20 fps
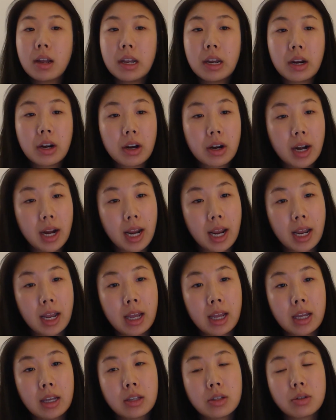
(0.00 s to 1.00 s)
ear
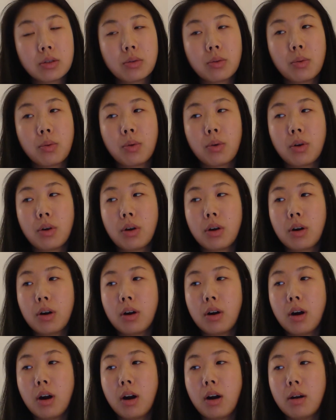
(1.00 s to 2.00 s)
aches
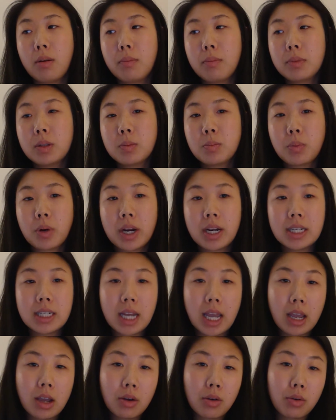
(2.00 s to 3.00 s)
or sprained
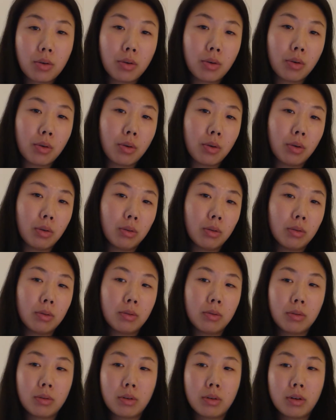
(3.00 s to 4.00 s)
ankle
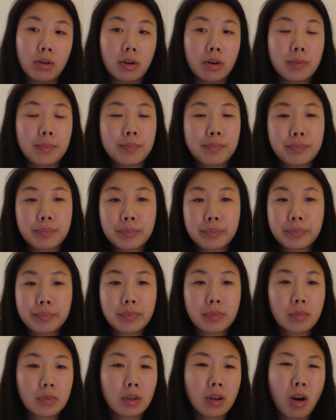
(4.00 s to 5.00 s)
or
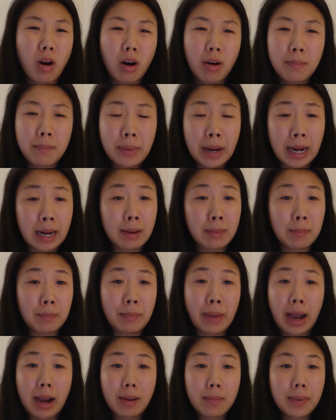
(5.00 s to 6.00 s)
arm pain,
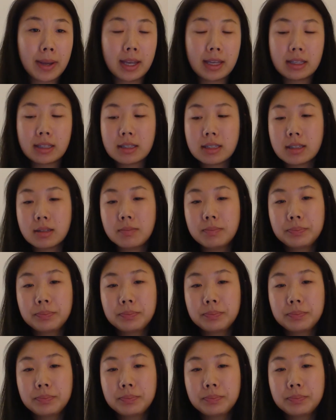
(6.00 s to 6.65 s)
back pains.